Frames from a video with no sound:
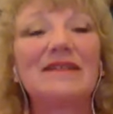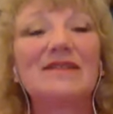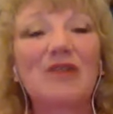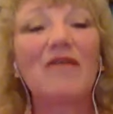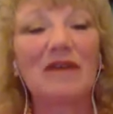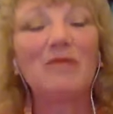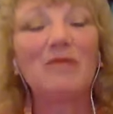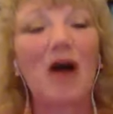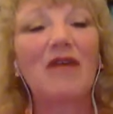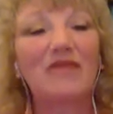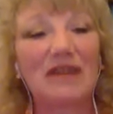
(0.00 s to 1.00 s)
solving
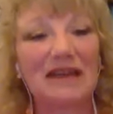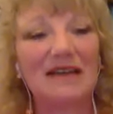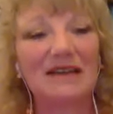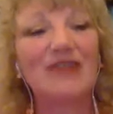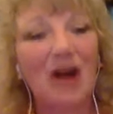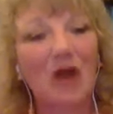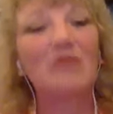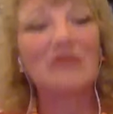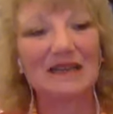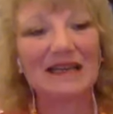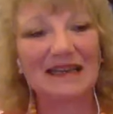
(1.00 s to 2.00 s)
poverty is
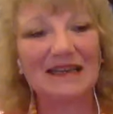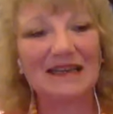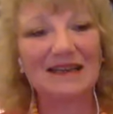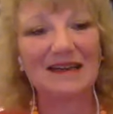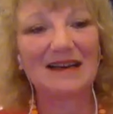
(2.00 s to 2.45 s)
only